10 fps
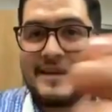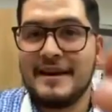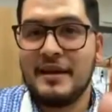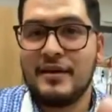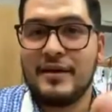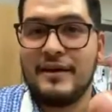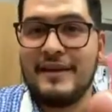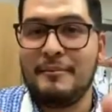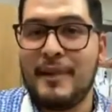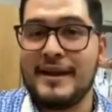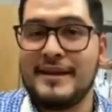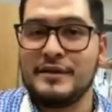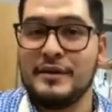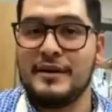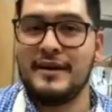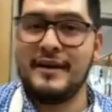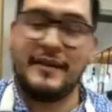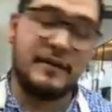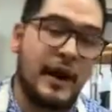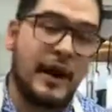just have that bite to it, and
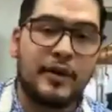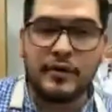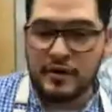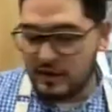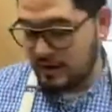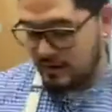they're not overcooked.